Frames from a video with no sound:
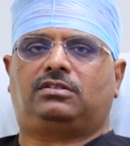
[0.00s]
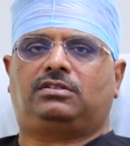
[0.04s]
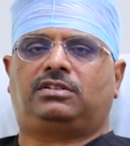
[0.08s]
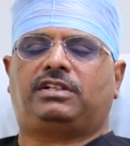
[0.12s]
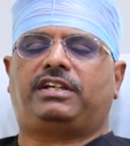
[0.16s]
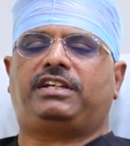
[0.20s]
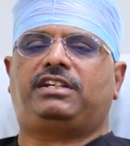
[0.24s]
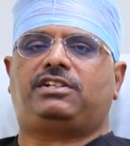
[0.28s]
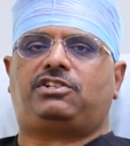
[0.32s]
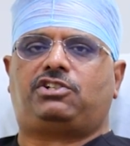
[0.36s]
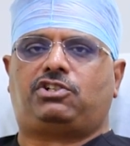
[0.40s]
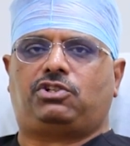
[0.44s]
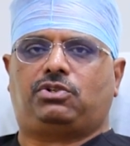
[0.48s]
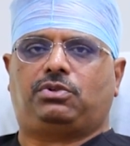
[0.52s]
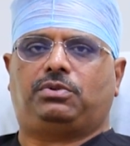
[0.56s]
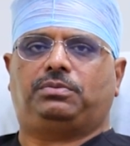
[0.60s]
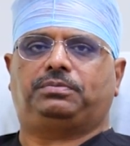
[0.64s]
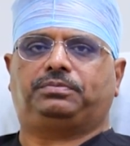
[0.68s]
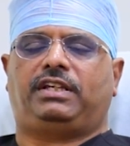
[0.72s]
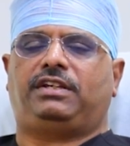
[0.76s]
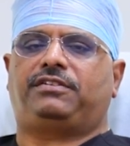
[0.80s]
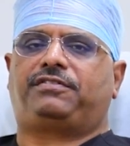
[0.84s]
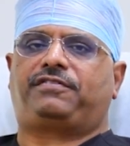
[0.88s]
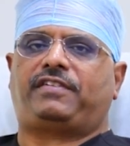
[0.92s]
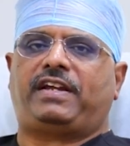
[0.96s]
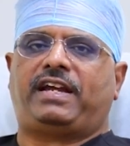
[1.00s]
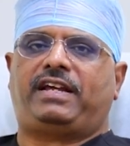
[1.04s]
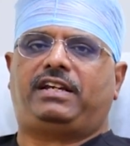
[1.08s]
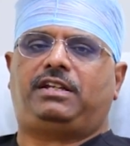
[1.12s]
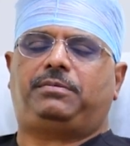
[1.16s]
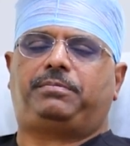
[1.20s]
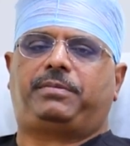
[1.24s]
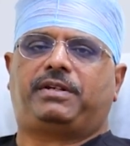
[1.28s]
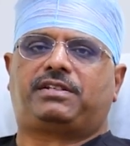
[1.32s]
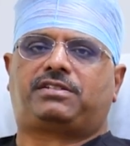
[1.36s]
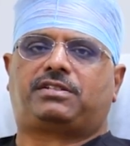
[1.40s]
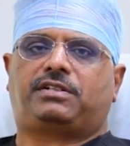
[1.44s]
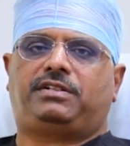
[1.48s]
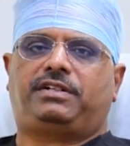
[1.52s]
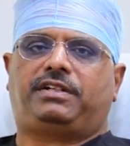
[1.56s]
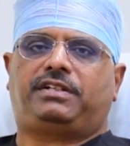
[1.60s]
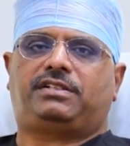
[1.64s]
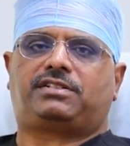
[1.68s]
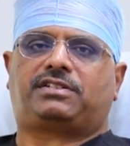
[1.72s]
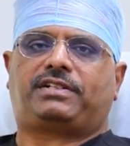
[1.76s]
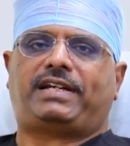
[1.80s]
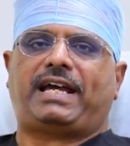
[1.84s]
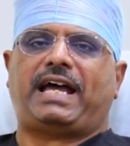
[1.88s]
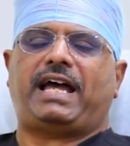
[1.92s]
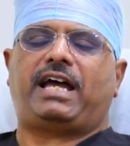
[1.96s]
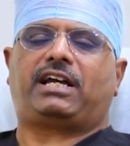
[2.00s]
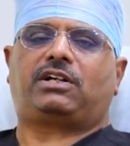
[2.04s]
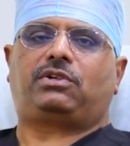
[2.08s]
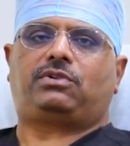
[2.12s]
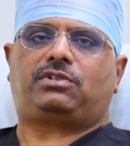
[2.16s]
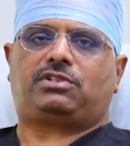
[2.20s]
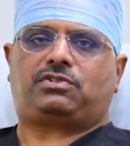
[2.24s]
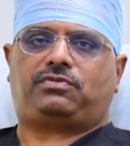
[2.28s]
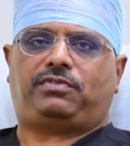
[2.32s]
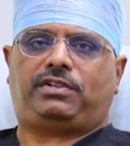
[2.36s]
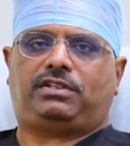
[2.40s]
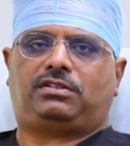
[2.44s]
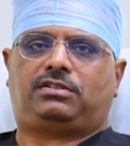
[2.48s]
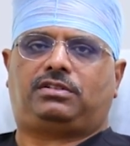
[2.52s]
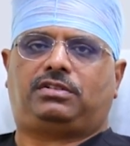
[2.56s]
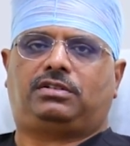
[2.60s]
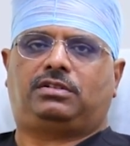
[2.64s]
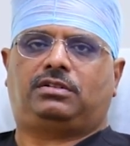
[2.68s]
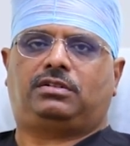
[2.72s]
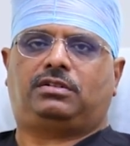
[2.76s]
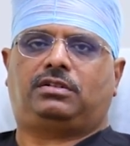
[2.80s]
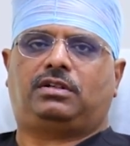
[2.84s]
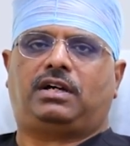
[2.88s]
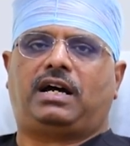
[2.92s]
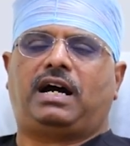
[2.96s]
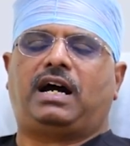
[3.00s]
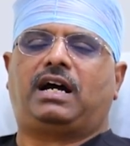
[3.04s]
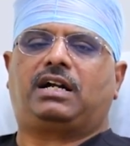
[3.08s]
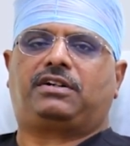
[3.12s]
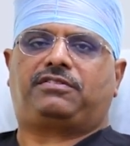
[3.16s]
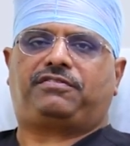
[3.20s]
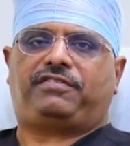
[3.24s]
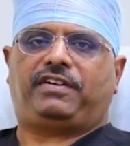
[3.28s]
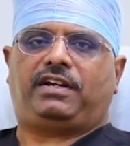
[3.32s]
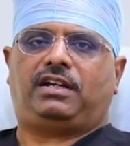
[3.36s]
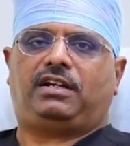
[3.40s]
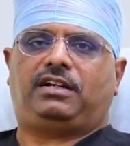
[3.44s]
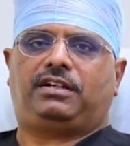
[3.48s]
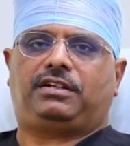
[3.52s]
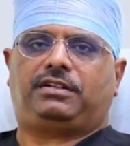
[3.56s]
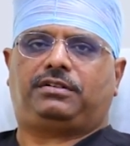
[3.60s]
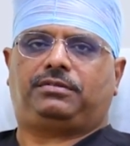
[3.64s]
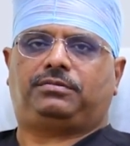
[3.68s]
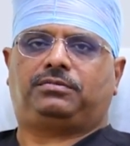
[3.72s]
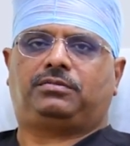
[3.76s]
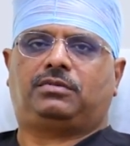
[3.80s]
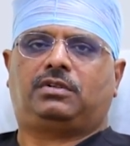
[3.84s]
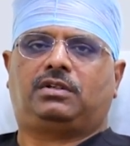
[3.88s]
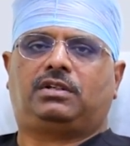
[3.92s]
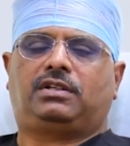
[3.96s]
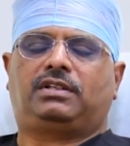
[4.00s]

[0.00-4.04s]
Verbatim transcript: the issue, if any patient is diagnosed with heart failure,